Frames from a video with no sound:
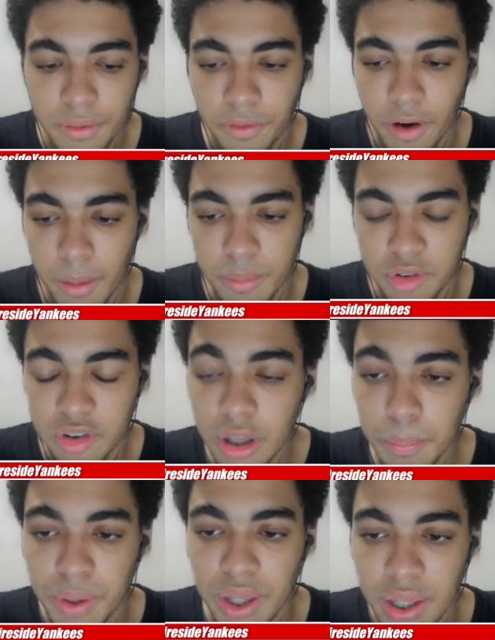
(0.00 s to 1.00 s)
from
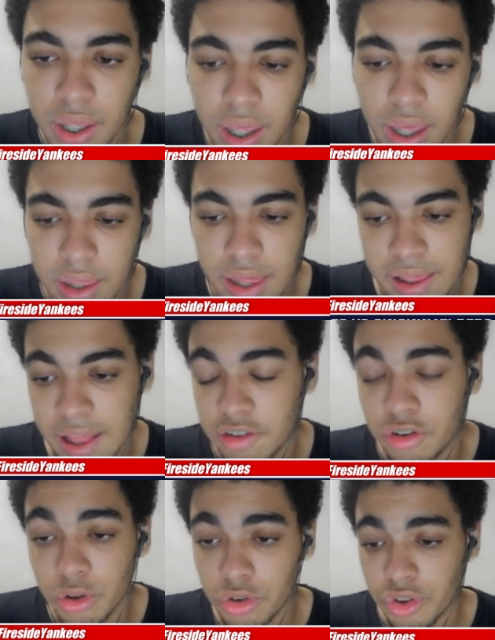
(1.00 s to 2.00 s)
slipping, that,
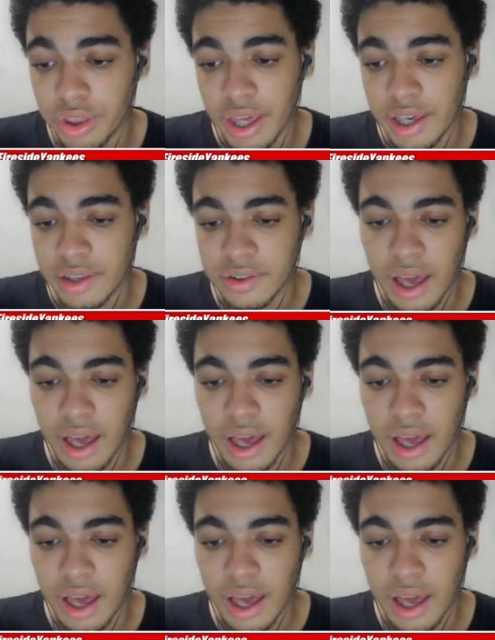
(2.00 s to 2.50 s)
that's huge for the Yankees.